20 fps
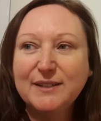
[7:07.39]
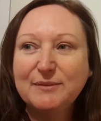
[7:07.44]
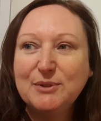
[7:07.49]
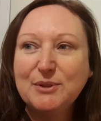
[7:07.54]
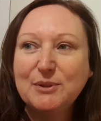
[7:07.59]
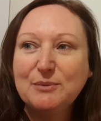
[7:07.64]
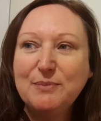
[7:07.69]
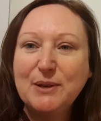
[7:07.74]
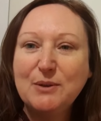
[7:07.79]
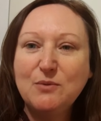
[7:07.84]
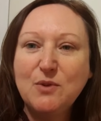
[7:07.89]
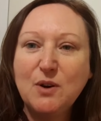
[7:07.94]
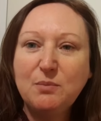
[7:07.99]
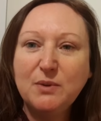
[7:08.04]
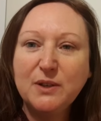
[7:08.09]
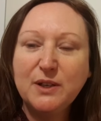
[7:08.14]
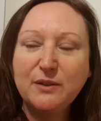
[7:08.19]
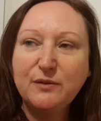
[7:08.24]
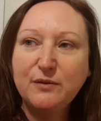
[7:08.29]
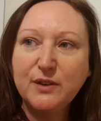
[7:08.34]
She's a bit
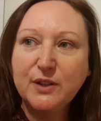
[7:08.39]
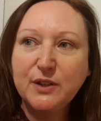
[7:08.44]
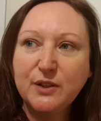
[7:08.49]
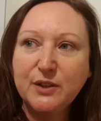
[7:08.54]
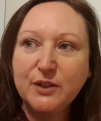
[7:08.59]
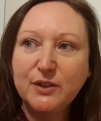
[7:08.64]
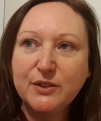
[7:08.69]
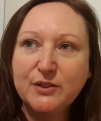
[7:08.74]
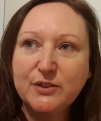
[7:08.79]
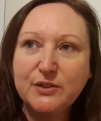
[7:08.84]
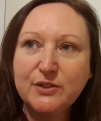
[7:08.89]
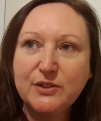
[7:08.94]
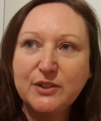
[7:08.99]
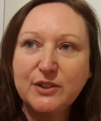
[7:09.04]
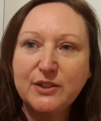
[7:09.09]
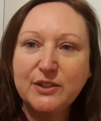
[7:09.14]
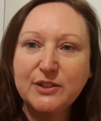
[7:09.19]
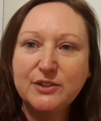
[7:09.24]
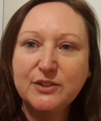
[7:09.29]
wobbly at first,